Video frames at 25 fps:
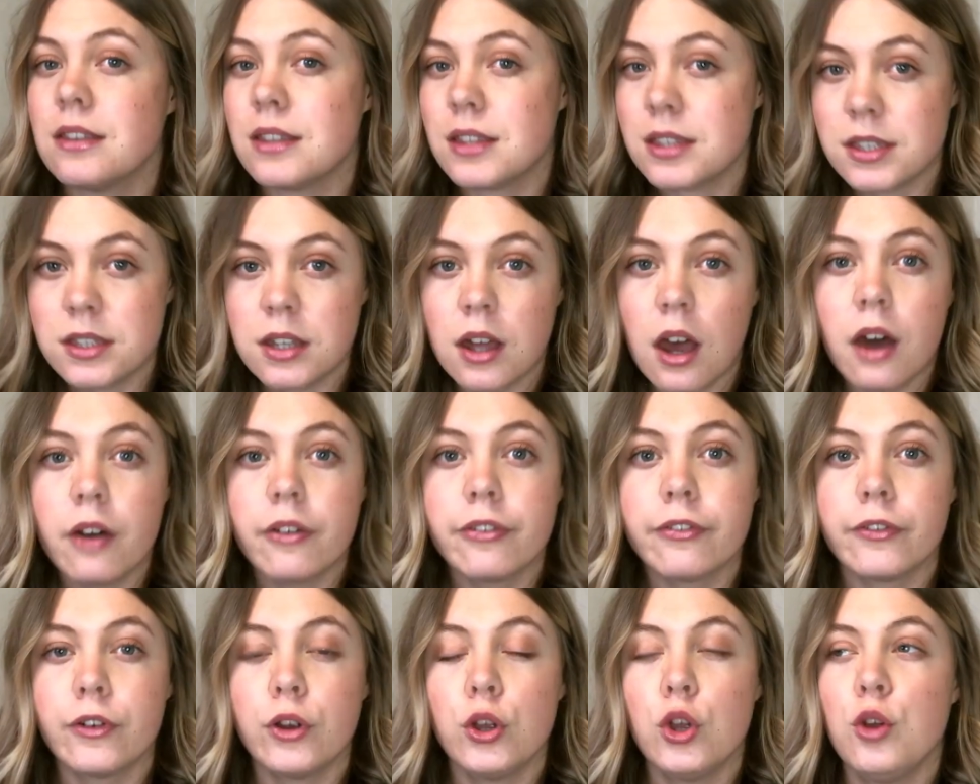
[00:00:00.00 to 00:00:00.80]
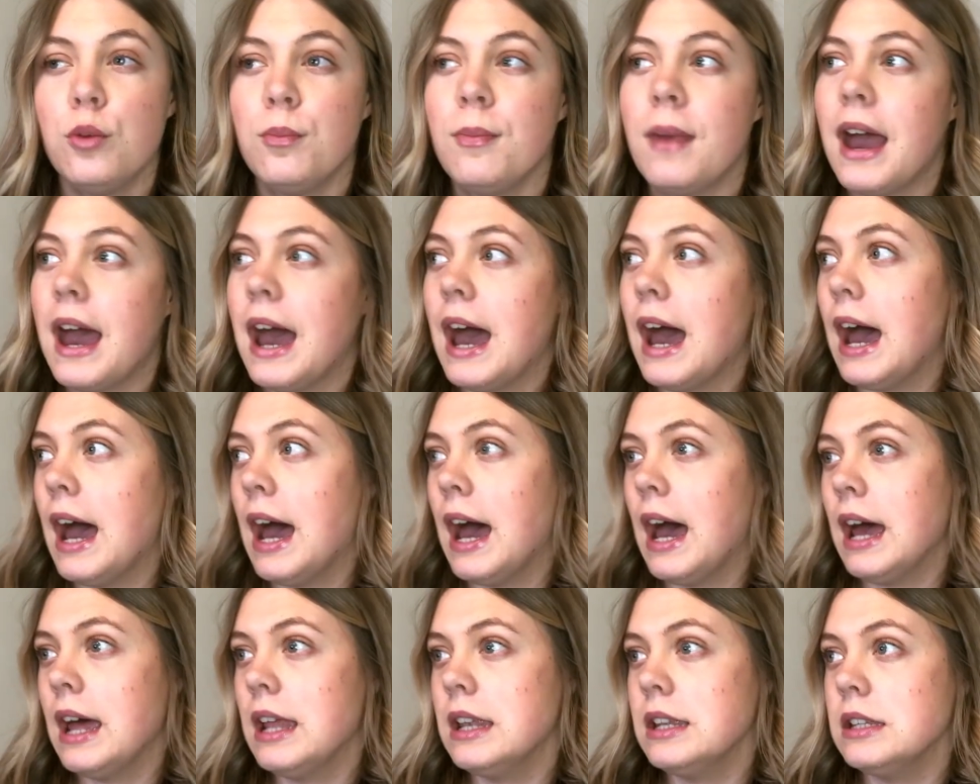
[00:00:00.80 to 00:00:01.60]
staff room
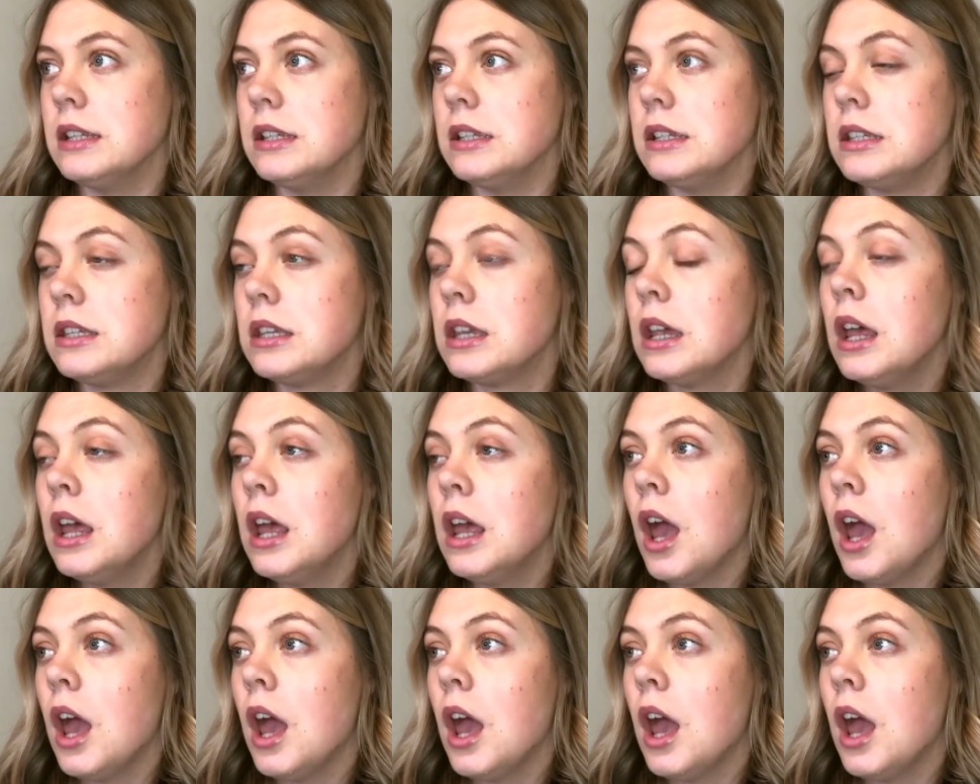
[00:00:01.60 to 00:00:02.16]
and